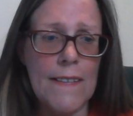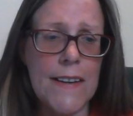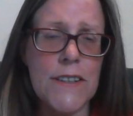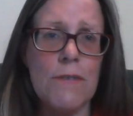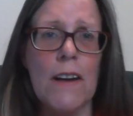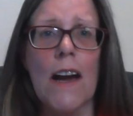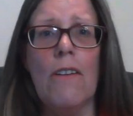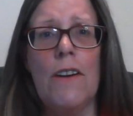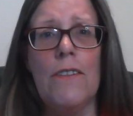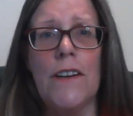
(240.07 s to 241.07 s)
list, we go
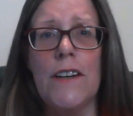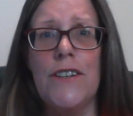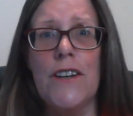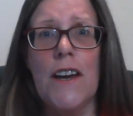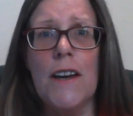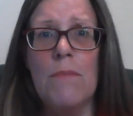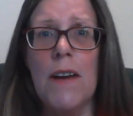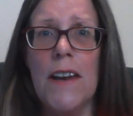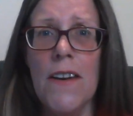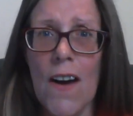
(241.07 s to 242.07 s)
over to
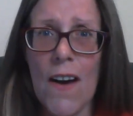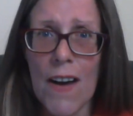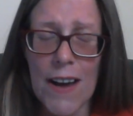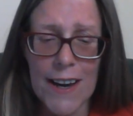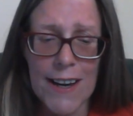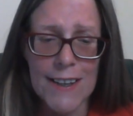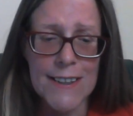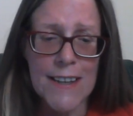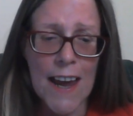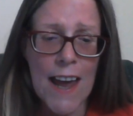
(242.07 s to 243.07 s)

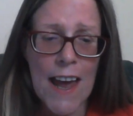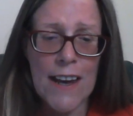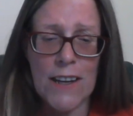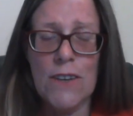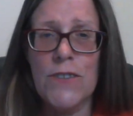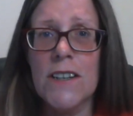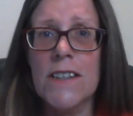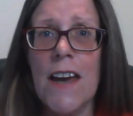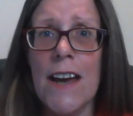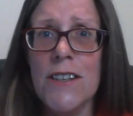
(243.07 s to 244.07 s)
Gemini's. You've
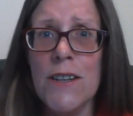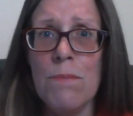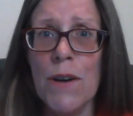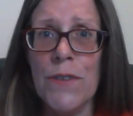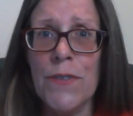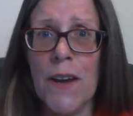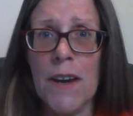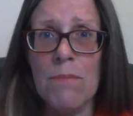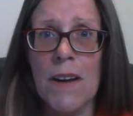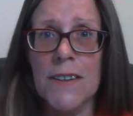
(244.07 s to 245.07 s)
just had your
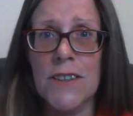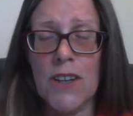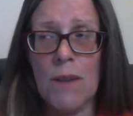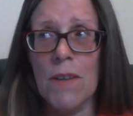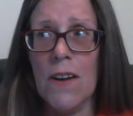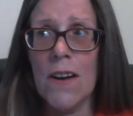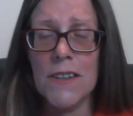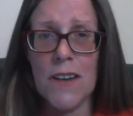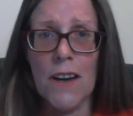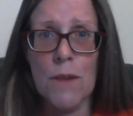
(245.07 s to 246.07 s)
birthday month,
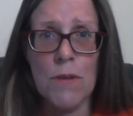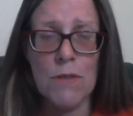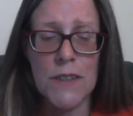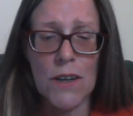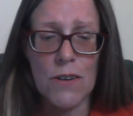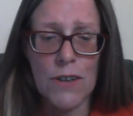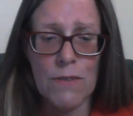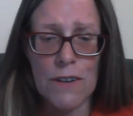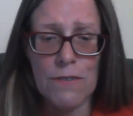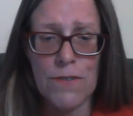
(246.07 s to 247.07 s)
Geminis. I hope it was a good
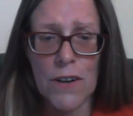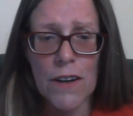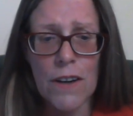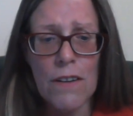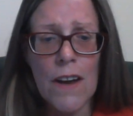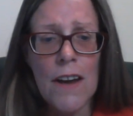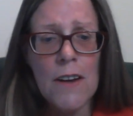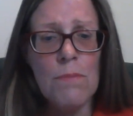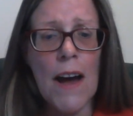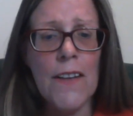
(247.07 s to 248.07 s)
one for you.
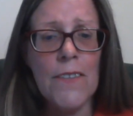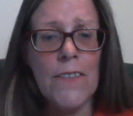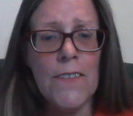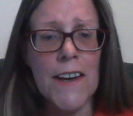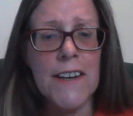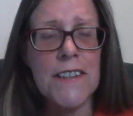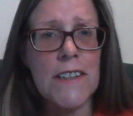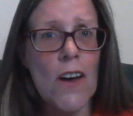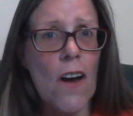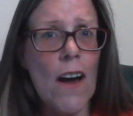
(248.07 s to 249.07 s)
But this
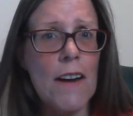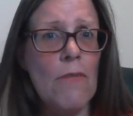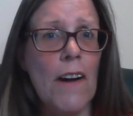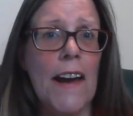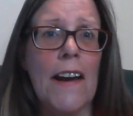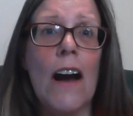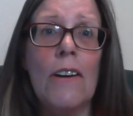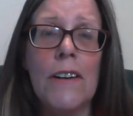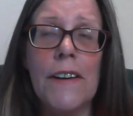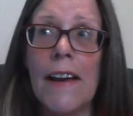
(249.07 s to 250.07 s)
time we're
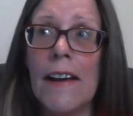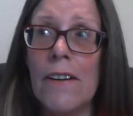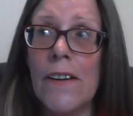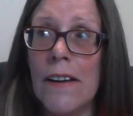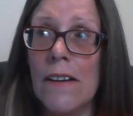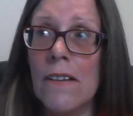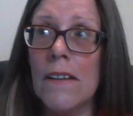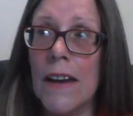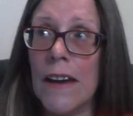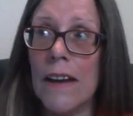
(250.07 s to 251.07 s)
going downhill
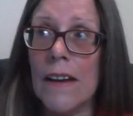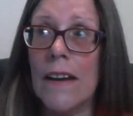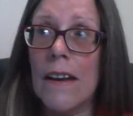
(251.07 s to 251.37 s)
again,